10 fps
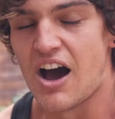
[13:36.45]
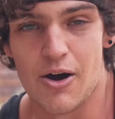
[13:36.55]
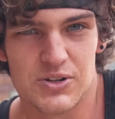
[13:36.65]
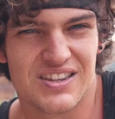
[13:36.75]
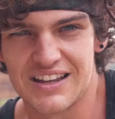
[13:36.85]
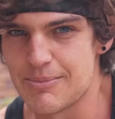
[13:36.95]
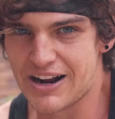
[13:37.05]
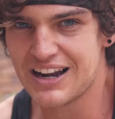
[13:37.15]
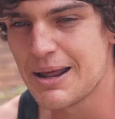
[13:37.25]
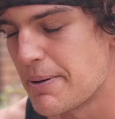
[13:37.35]
I was thinking
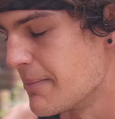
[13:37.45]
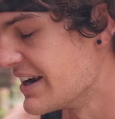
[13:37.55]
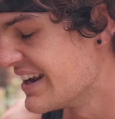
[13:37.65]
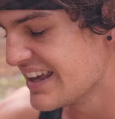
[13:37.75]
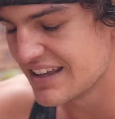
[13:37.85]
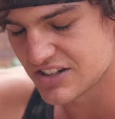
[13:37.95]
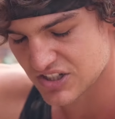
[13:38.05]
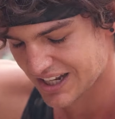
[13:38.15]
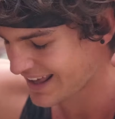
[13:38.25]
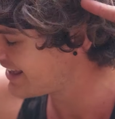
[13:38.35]
about clipping my knee, and
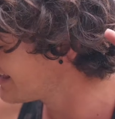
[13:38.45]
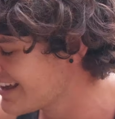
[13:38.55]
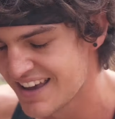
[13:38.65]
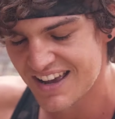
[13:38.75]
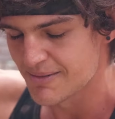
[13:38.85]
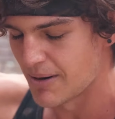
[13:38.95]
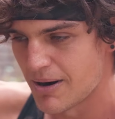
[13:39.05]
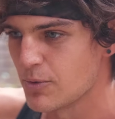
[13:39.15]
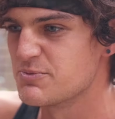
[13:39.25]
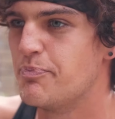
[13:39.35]
just my
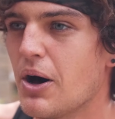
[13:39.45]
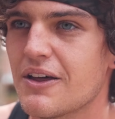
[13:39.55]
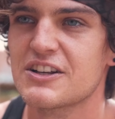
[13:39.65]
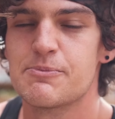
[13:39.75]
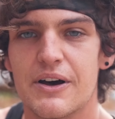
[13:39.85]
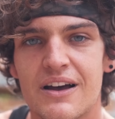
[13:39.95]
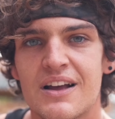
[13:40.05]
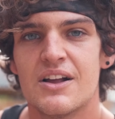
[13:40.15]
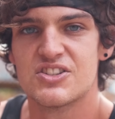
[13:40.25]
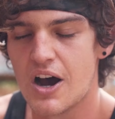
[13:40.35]
mind was bollocks. But
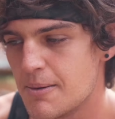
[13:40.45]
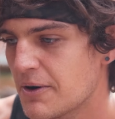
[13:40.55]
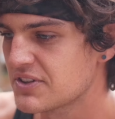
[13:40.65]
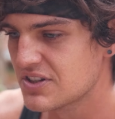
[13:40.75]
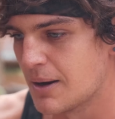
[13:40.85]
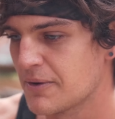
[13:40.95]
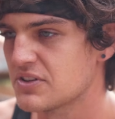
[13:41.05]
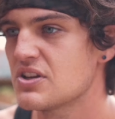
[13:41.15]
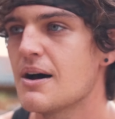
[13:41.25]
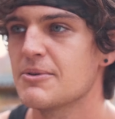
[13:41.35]
time after time
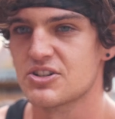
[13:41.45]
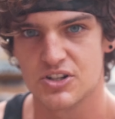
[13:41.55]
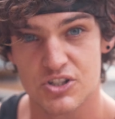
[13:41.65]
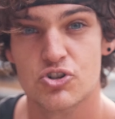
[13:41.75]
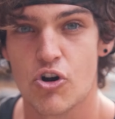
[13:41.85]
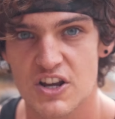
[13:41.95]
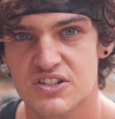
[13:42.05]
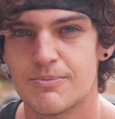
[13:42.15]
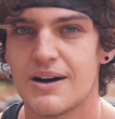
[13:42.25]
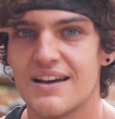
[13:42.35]
after time, I just
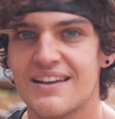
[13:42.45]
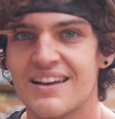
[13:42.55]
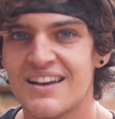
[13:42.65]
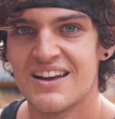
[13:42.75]
trust my.